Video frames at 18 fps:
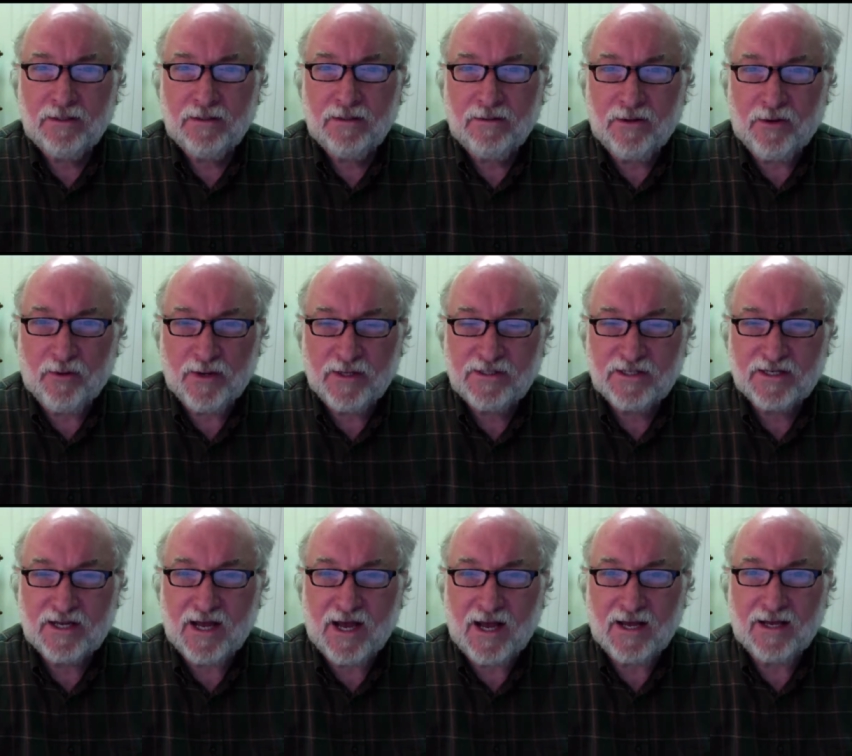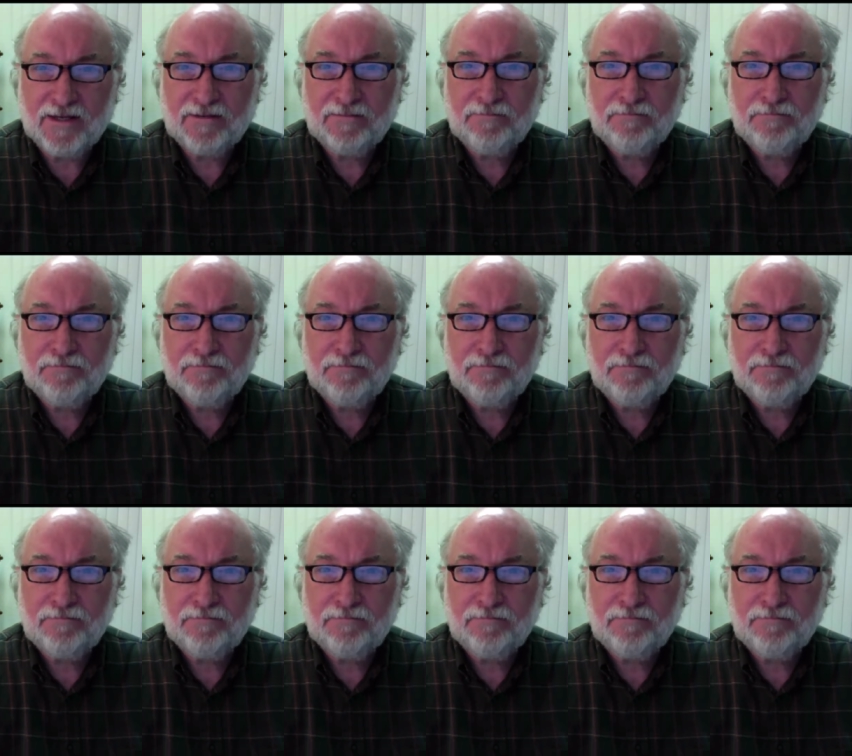There is a God.